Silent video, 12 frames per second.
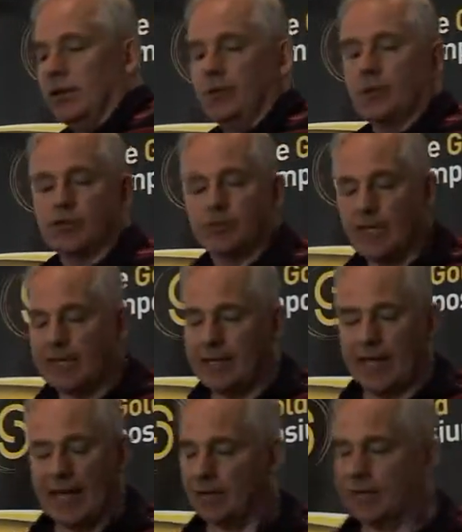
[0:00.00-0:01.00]
I don't explain
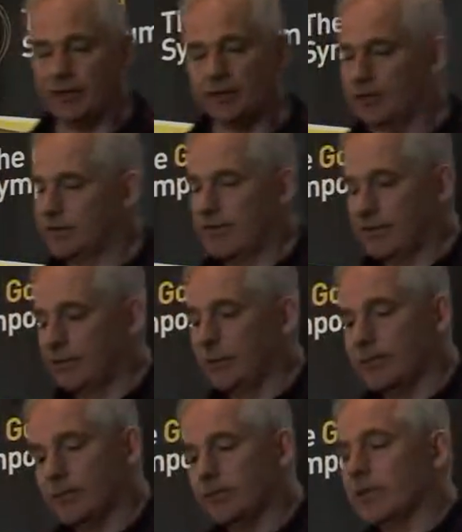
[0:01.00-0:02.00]
how they do it exactly,
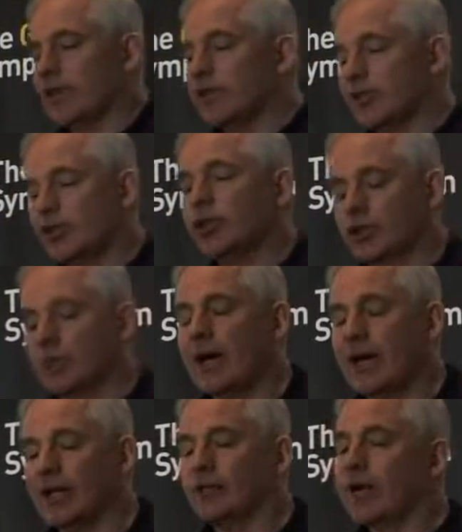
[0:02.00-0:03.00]
but they just jerk the
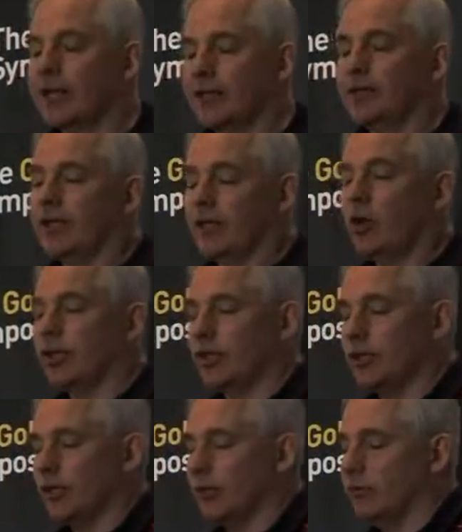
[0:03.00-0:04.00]
market around in
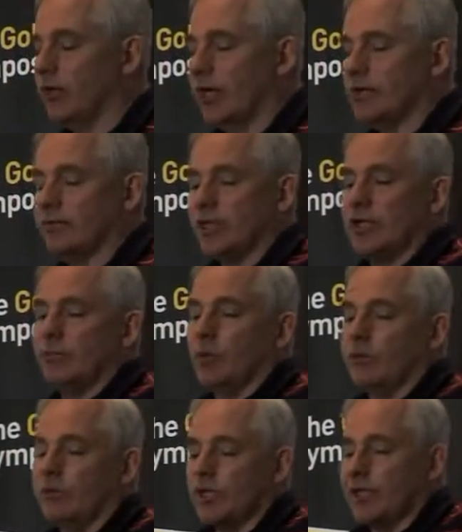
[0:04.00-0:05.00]
non-intuitive ways, and eventually the
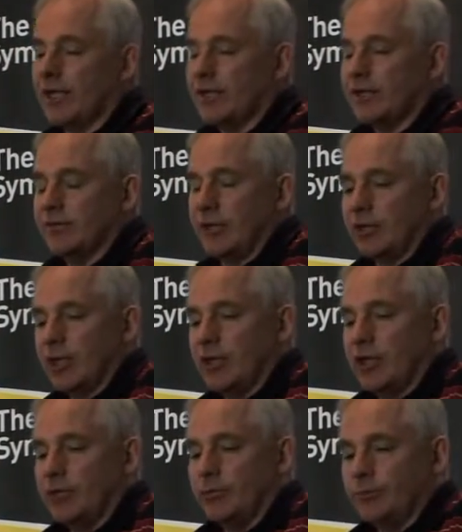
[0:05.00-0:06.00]
bond vigilantes give up and
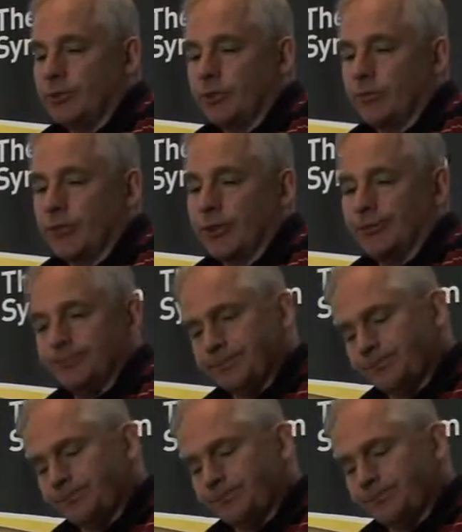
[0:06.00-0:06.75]
go home sort of broke.